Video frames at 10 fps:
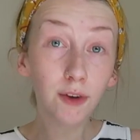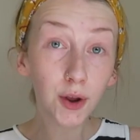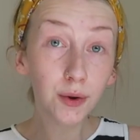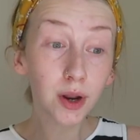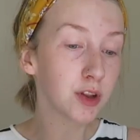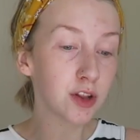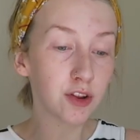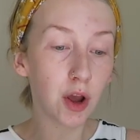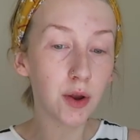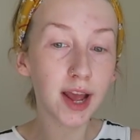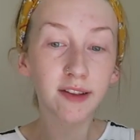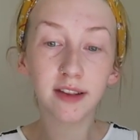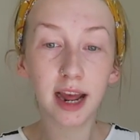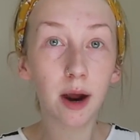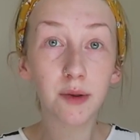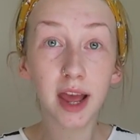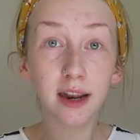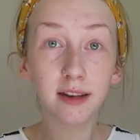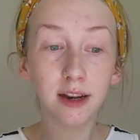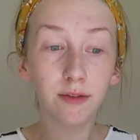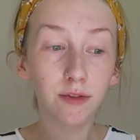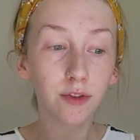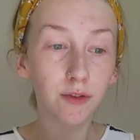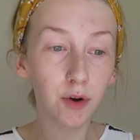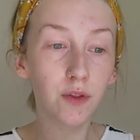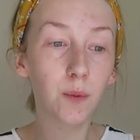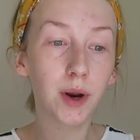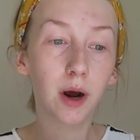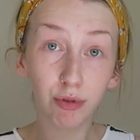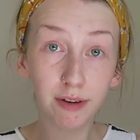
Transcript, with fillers: Vlune and so yesterday I was editing the Vlune that went up